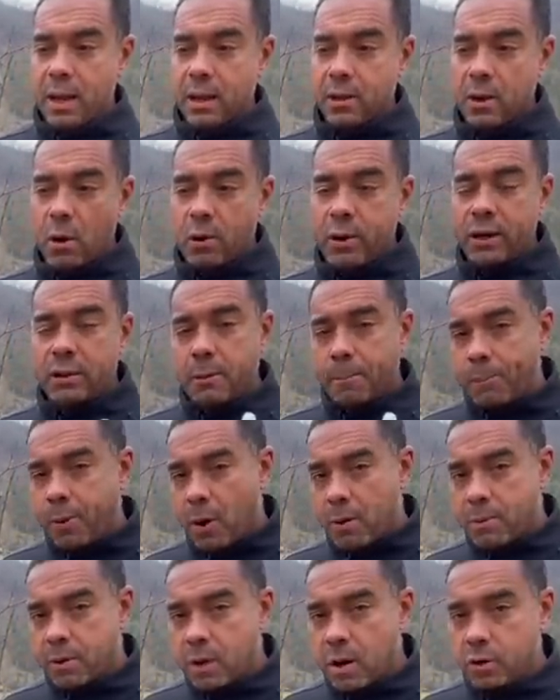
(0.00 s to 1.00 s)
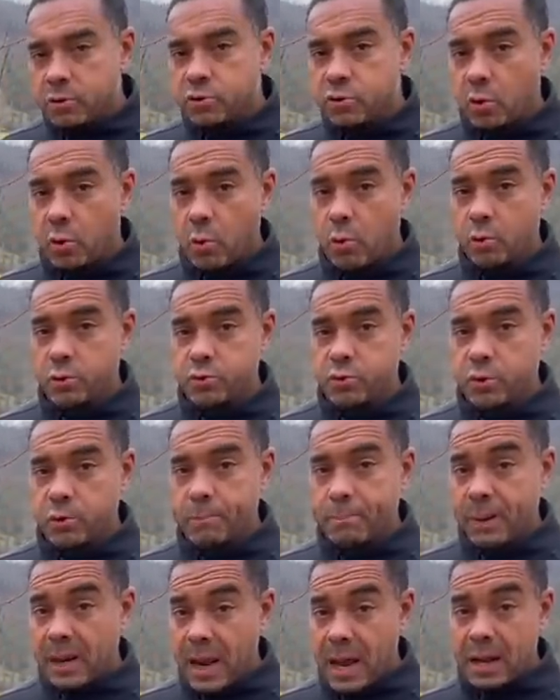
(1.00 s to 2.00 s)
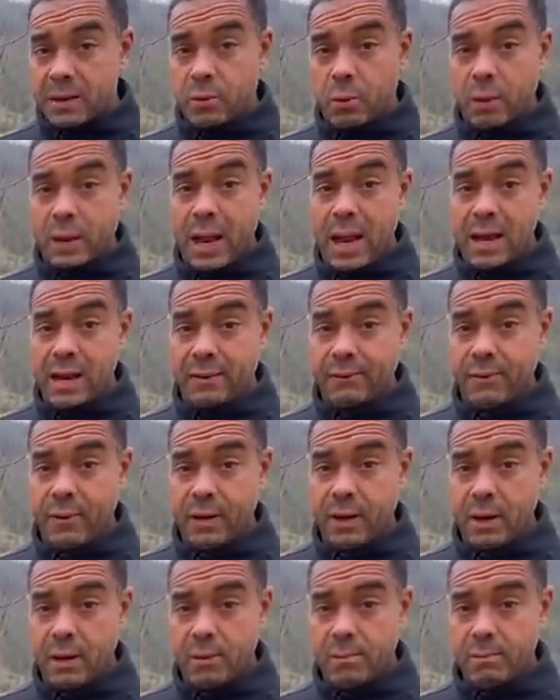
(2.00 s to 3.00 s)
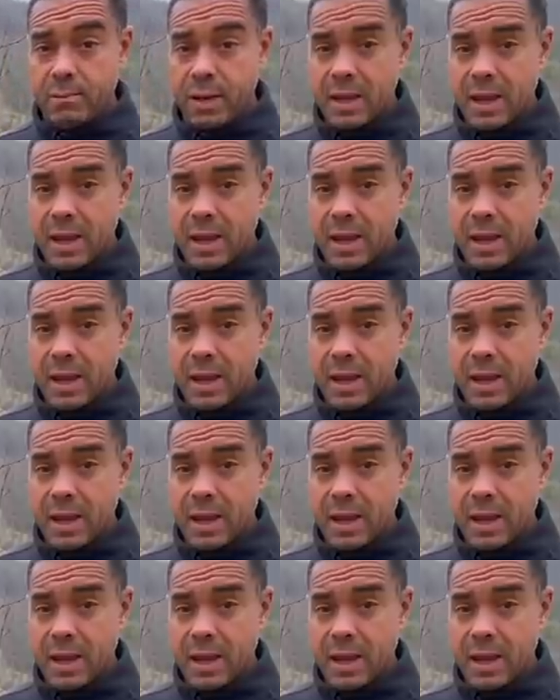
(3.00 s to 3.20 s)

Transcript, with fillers: Go get the Permaculture Orchard Beyond Organic video,